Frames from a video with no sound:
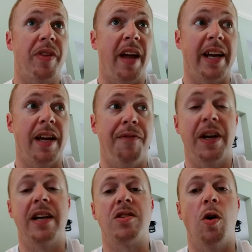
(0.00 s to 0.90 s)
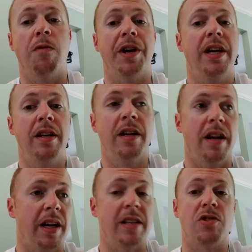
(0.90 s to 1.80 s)
Like if it gets overheated and
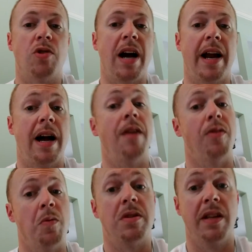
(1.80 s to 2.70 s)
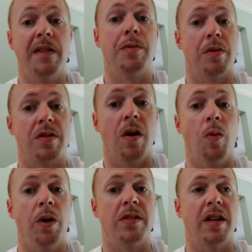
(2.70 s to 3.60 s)
it gets dried out, those leaves will start
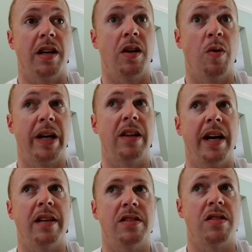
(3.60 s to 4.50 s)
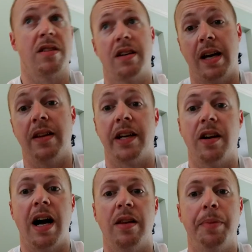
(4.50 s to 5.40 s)
wilting quick, like just kind of like
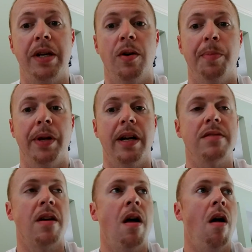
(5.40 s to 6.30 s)
your jalapeno plants.